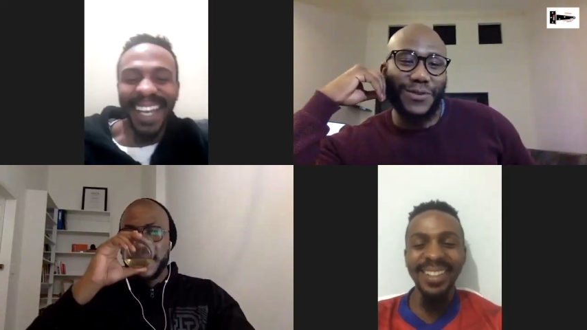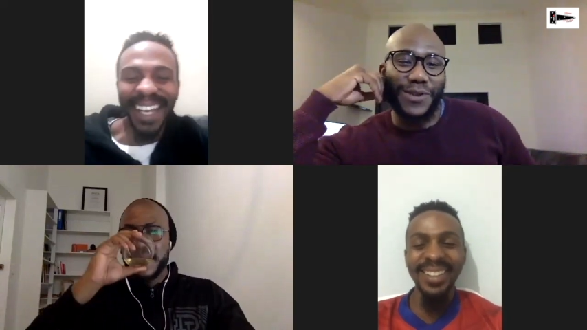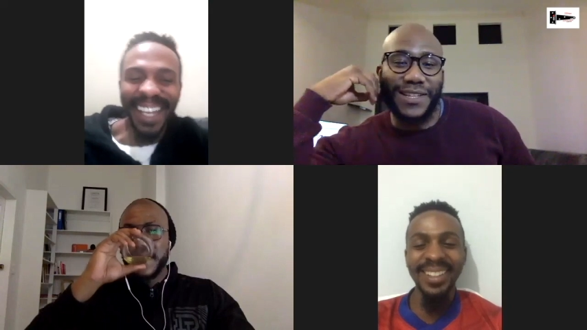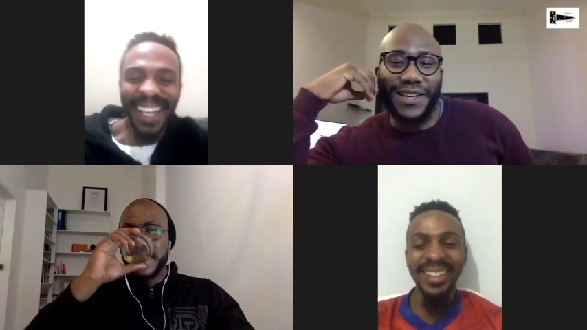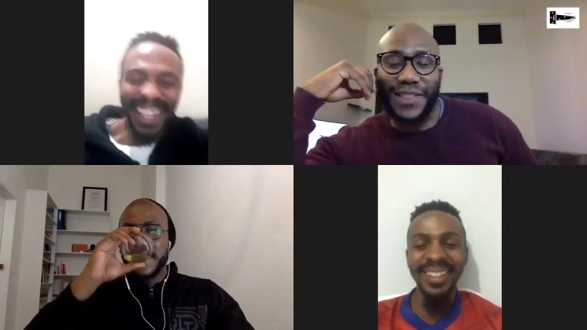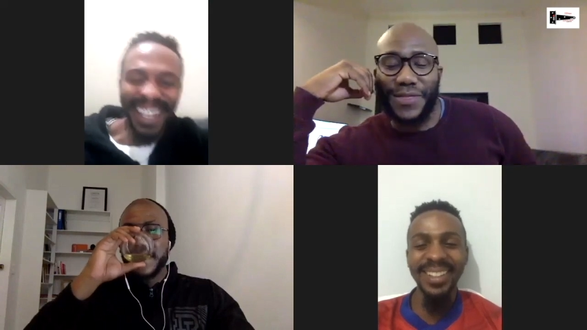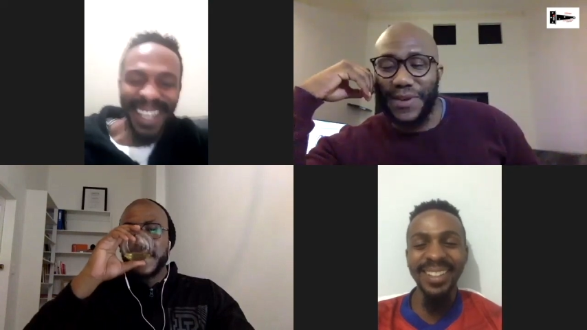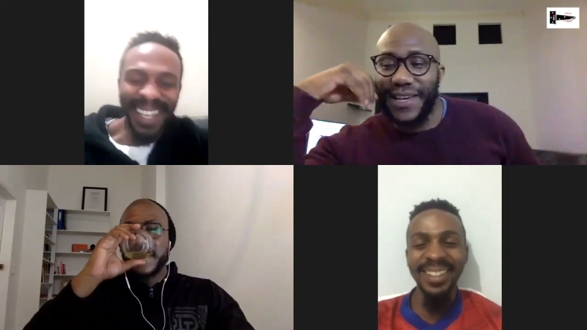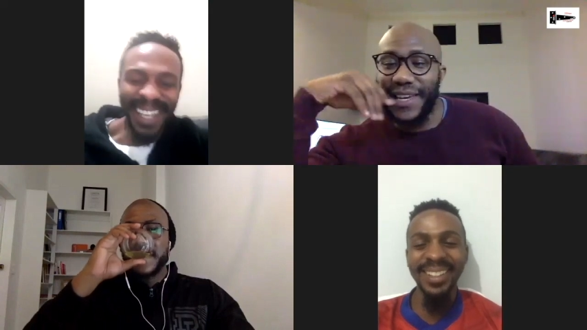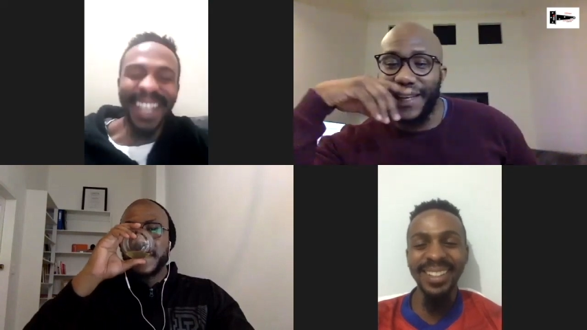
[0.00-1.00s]
Speaker 1: Thula's got
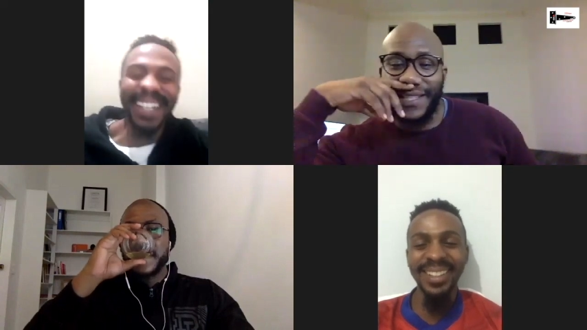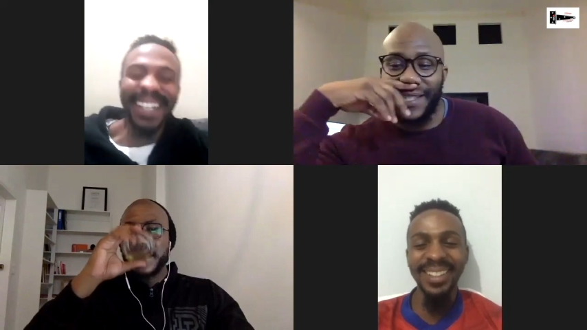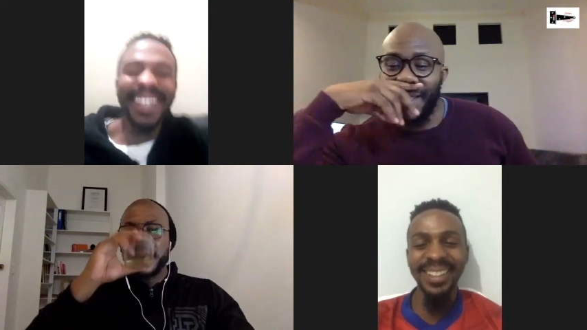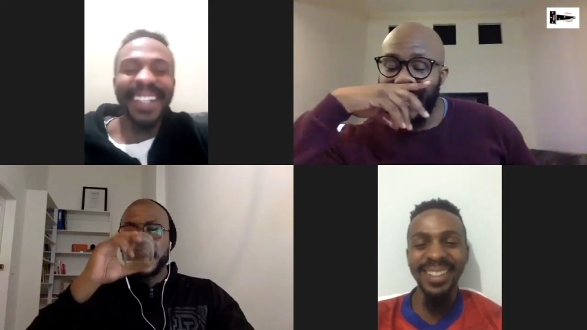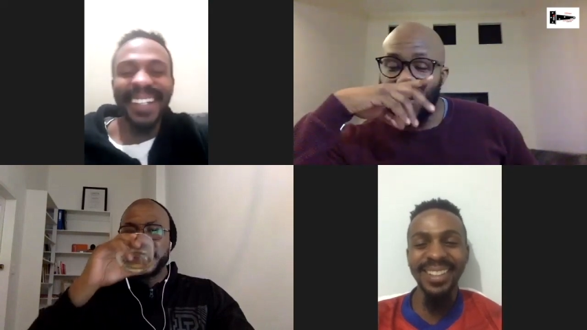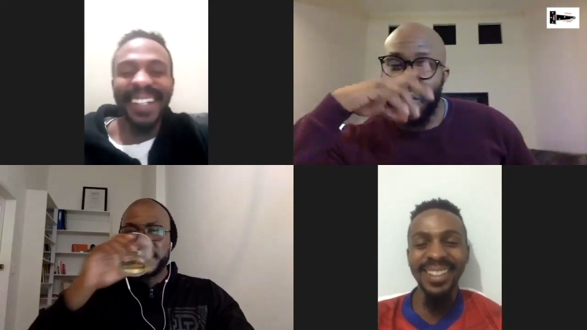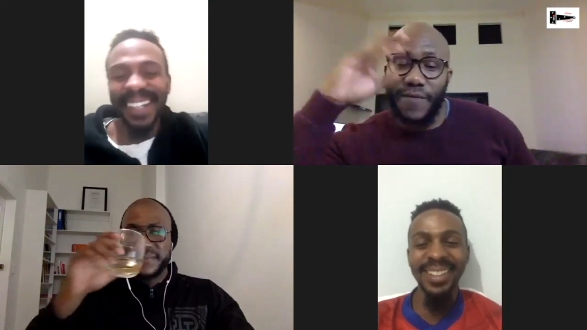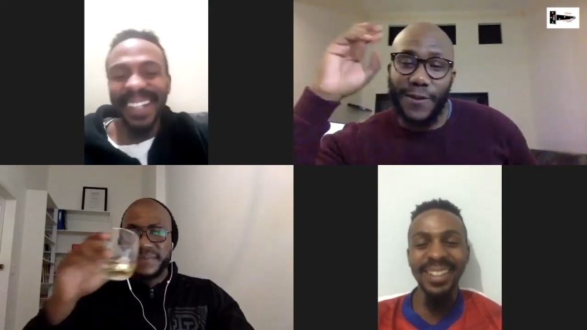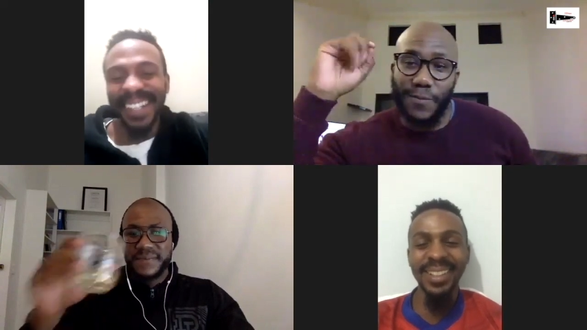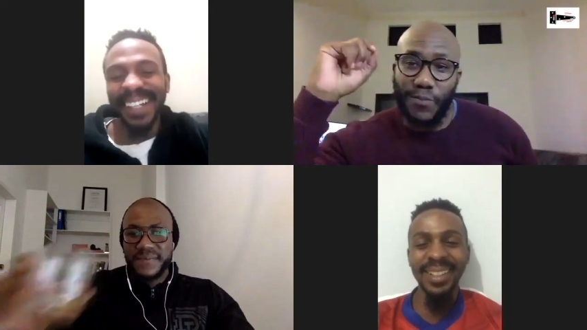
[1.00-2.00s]
three kids. His wife
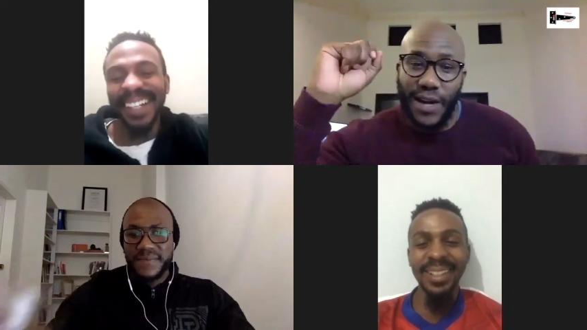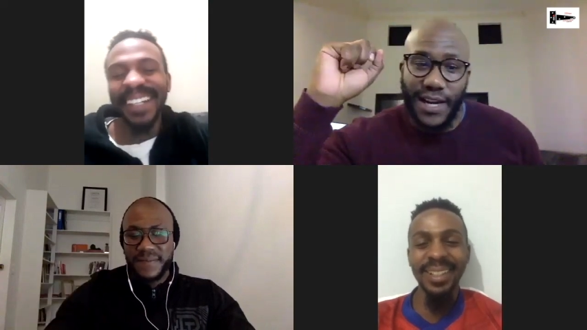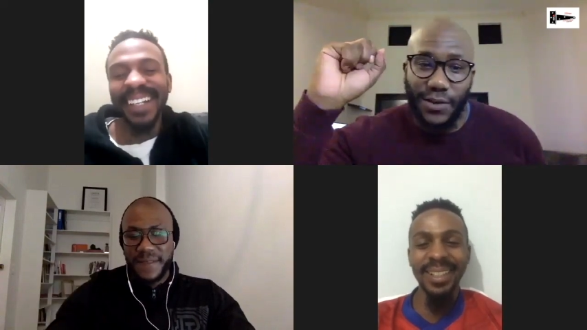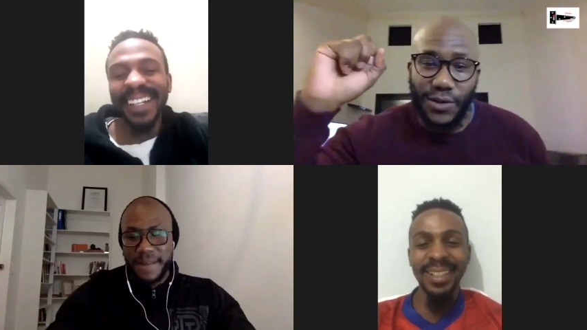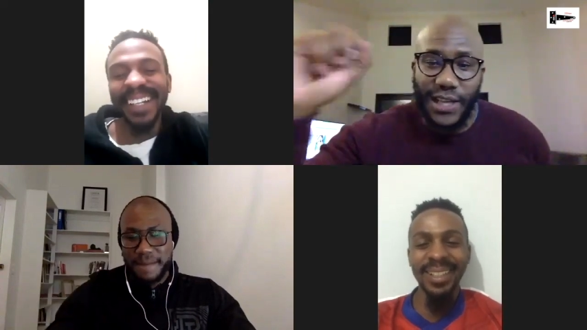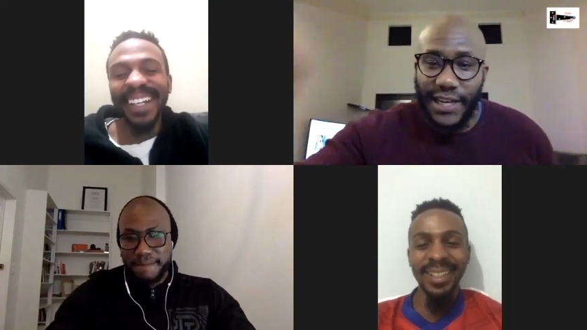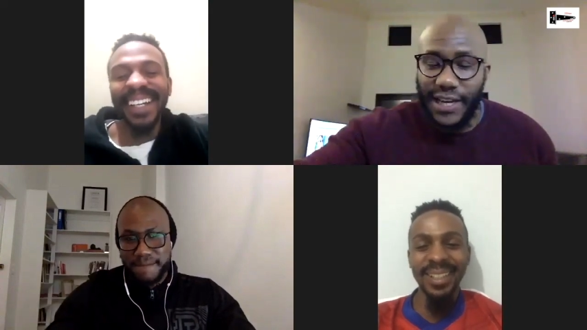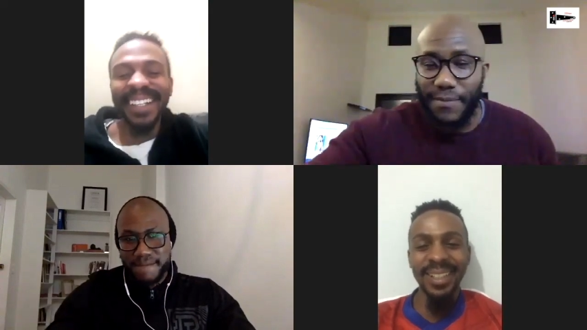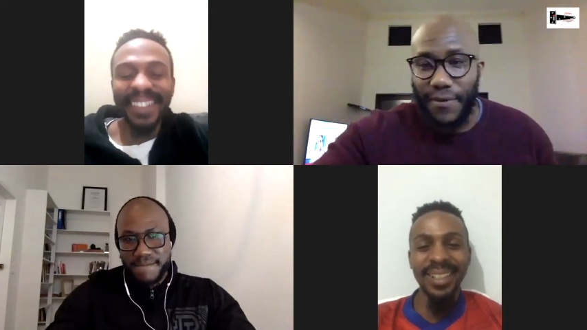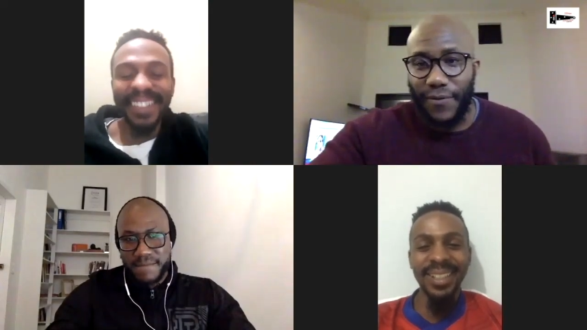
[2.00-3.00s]
is pregnant with kid
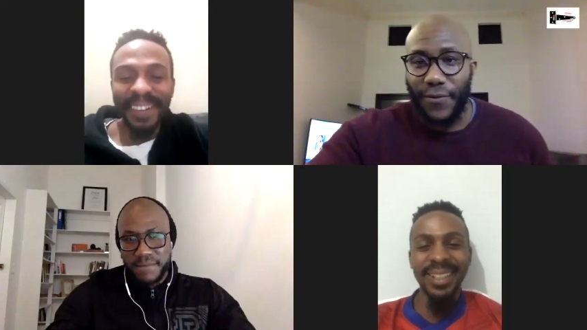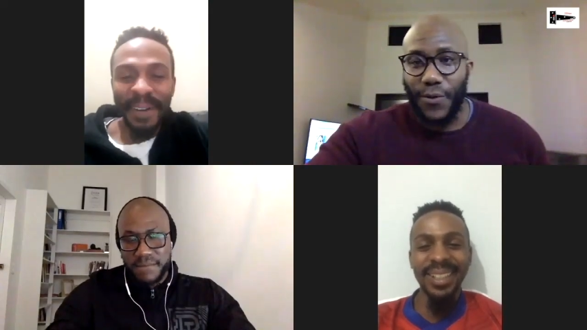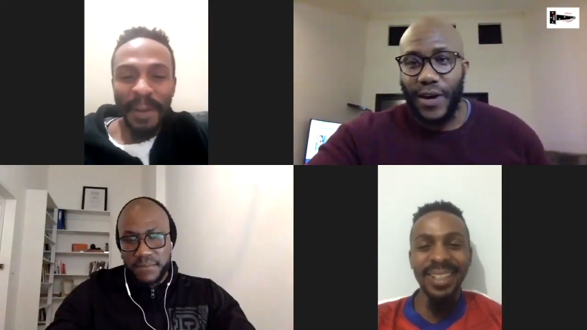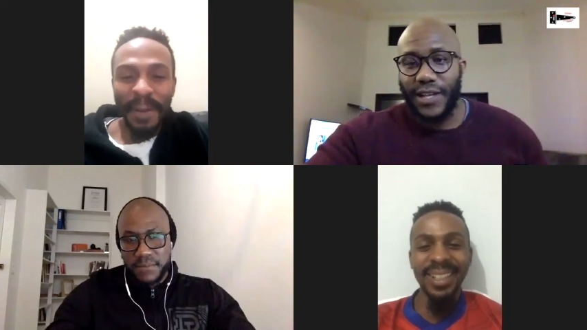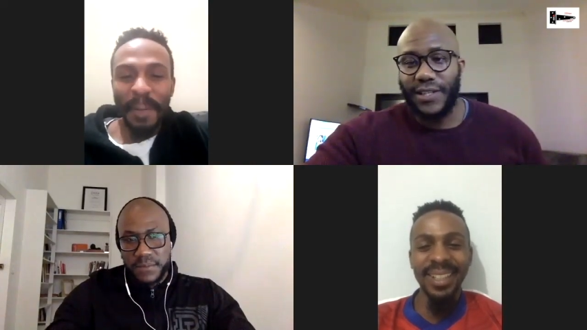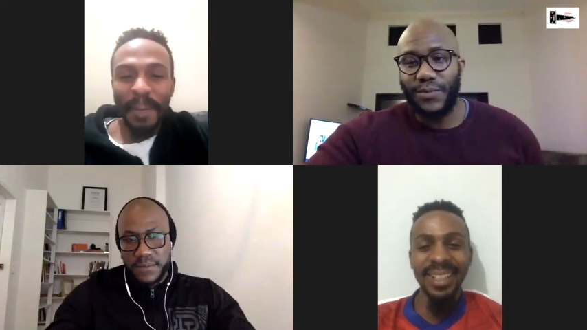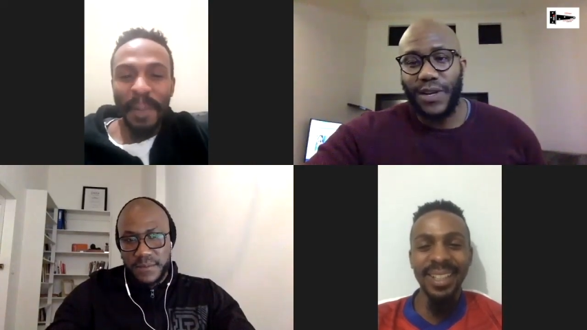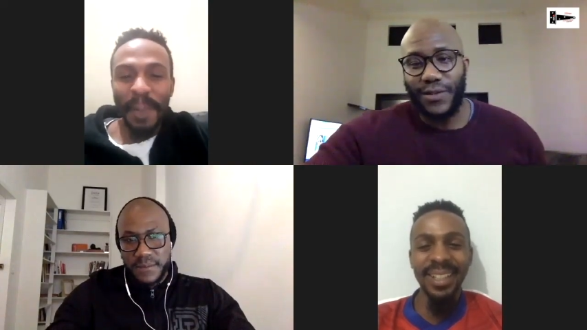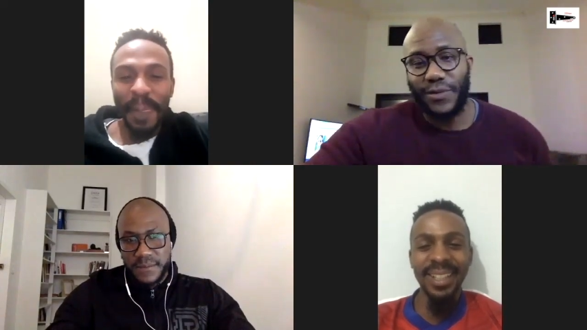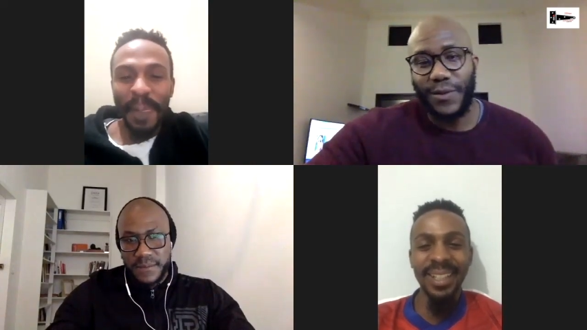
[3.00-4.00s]
number four as,
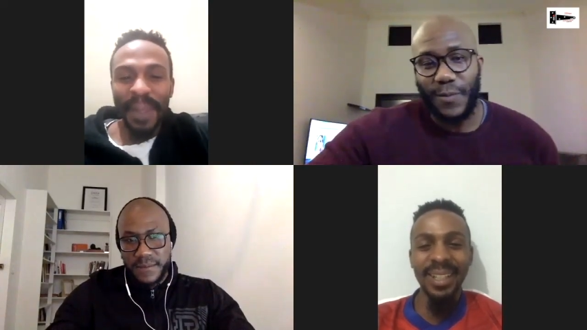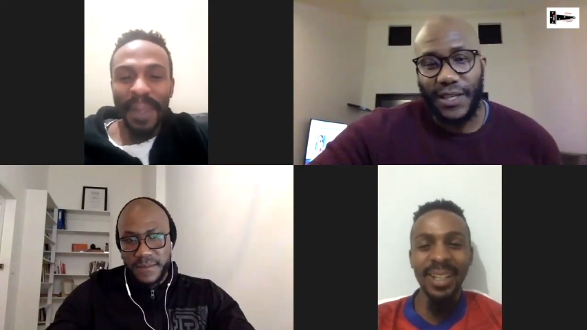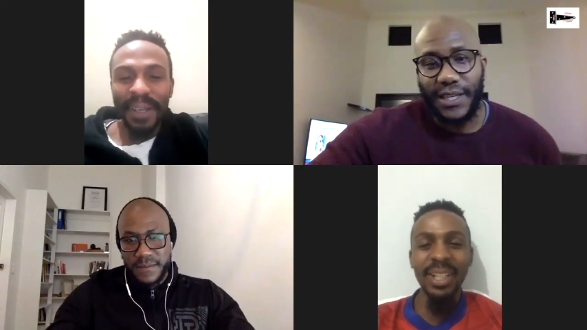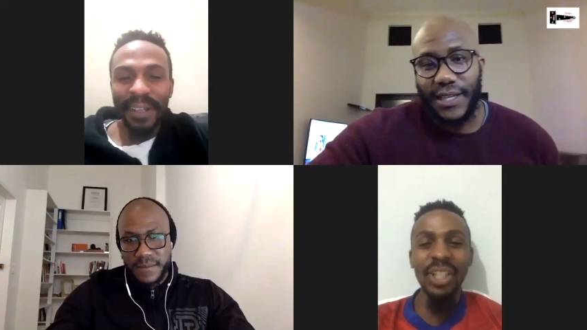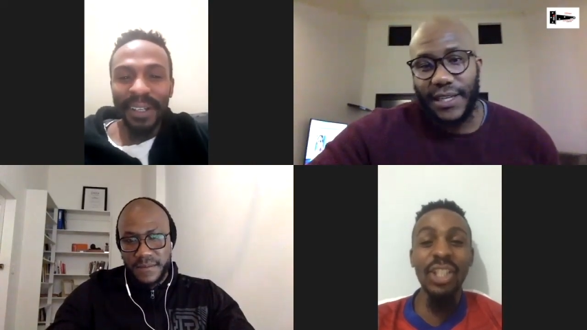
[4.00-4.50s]
as we speak.